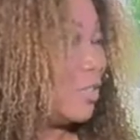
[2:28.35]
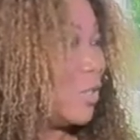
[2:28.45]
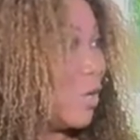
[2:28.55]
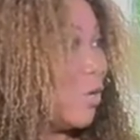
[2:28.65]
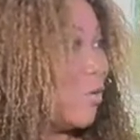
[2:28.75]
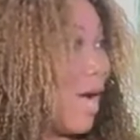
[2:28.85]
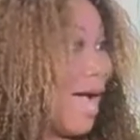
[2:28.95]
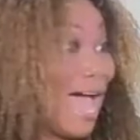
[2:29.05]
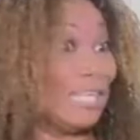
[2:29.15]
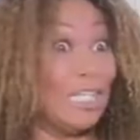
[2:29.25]
And so
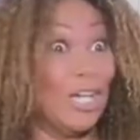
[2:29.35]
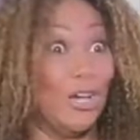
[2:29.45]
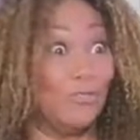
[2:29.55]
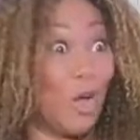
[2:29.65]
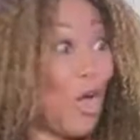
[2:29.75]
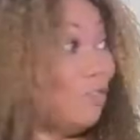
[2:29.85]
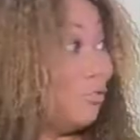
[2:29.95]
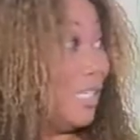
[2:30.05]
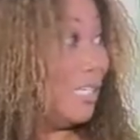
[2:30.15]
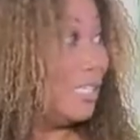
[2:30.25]
I love
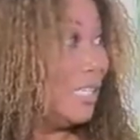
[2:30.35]
coffee.